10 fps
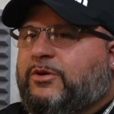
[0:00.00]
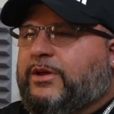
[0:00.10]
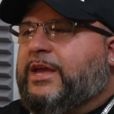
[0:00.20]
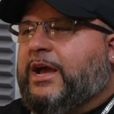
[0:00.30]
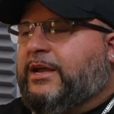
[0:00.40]

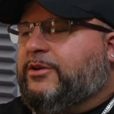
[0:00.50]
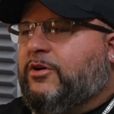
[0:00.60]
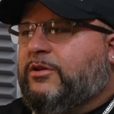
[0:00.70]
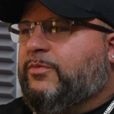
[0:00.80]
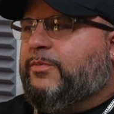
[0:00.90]
yeah, I'd
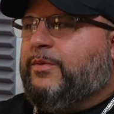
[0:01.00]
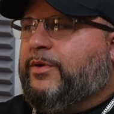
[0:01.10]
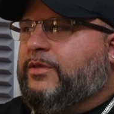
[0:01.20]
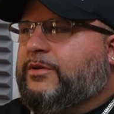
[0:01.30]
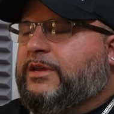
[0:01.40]
gone with my
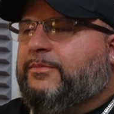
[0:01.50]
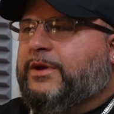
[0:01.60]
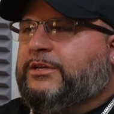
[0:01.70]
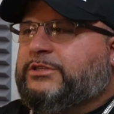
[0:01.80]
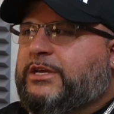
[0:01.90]
brother to get
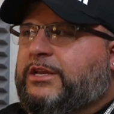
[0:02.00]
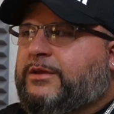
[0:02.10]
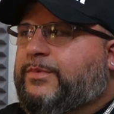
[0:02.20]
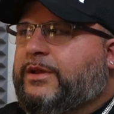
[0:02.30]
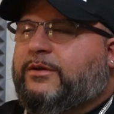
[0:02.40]
my GED,
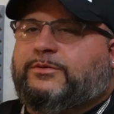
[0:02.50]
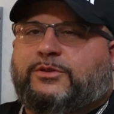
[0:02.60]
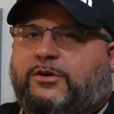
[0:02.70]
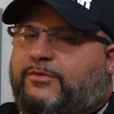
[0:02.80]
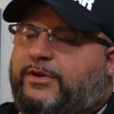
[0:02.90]
but I was
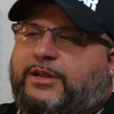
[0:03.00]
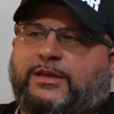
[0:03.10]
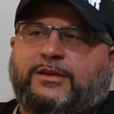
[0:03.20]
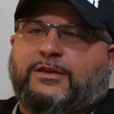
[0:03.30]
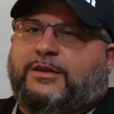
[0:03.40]

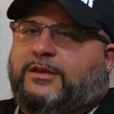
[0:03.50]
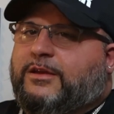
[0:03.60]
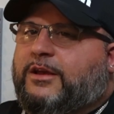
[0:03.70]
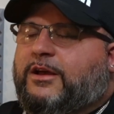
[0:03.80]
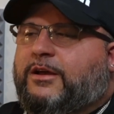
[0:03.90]
already
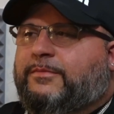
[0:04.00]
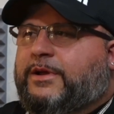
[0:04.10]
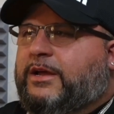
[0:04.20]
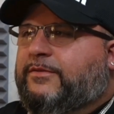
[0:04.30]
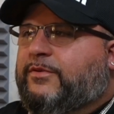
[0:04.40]

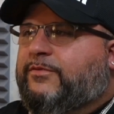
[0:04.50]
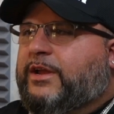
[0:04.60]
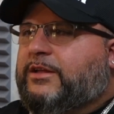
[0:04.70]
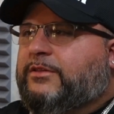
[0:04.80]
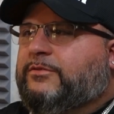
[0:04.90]
kind of a
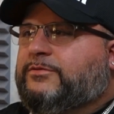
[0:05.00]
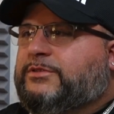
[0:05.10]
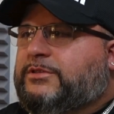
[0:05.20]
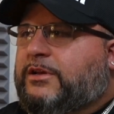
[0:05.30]
recluse.